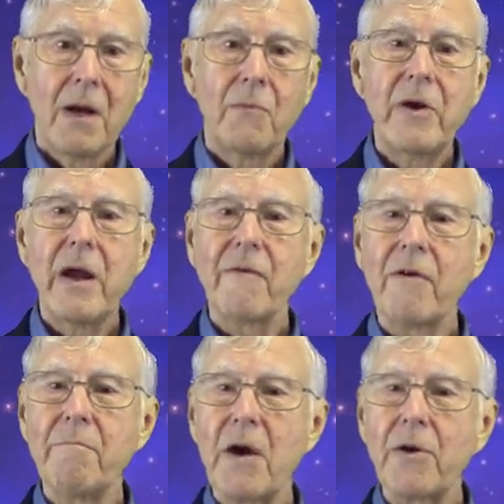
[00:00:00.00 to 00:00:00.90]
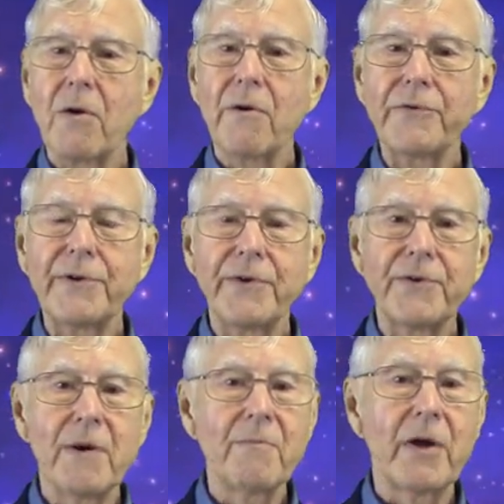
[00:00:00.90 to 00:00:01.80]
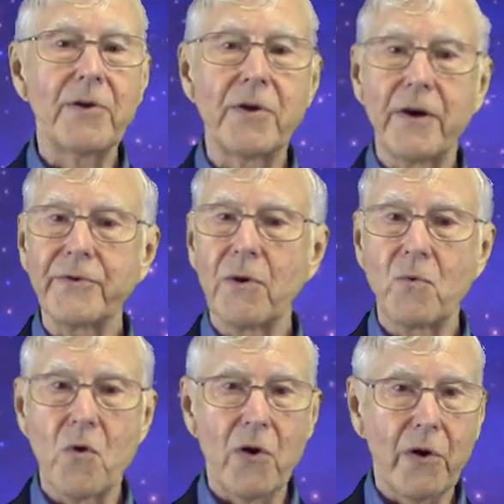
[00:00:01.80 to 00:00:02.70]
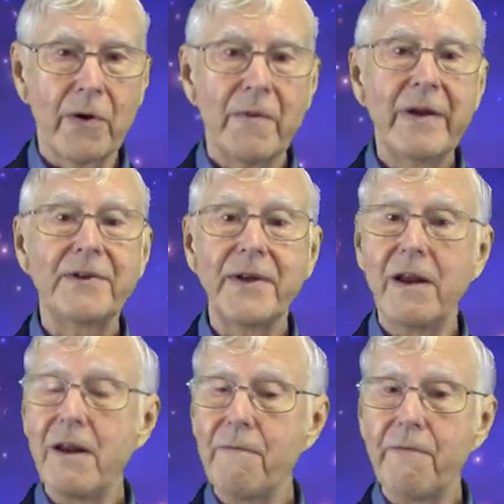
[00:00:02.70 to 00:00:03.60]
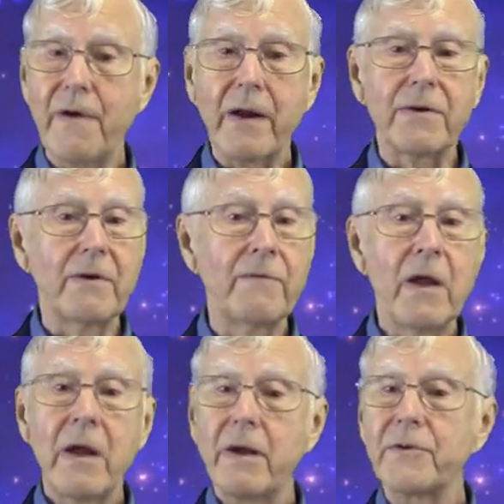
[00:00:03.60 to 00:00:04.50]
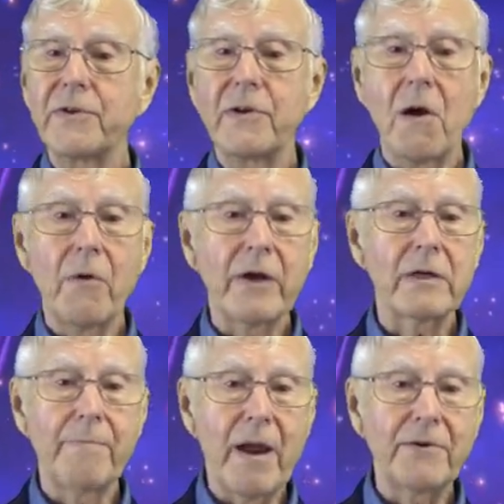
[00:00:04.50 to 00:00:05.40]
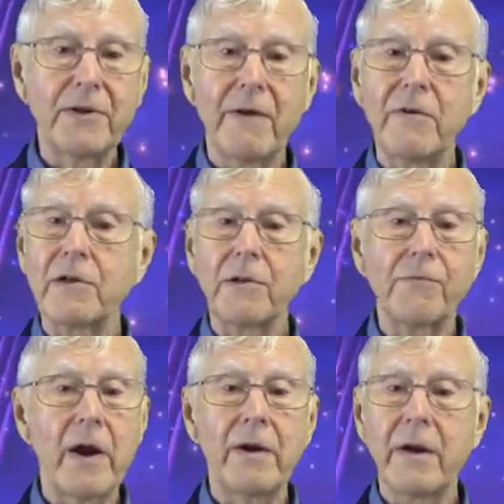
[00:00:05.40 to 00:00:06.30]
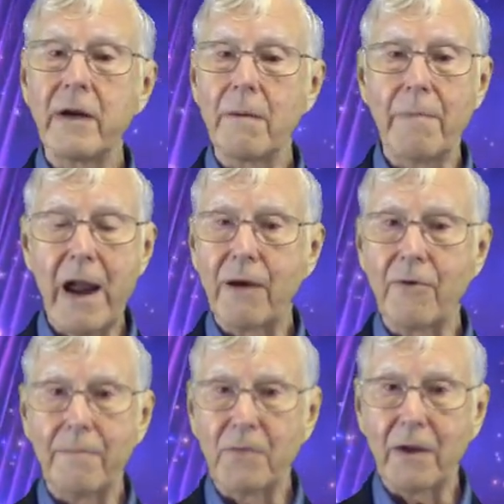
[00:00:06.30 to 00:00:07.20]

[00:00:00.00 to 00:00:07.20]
We have a medical system that doesn't work. It's ineffective. It's so expensive, it's threatening to bankrupt the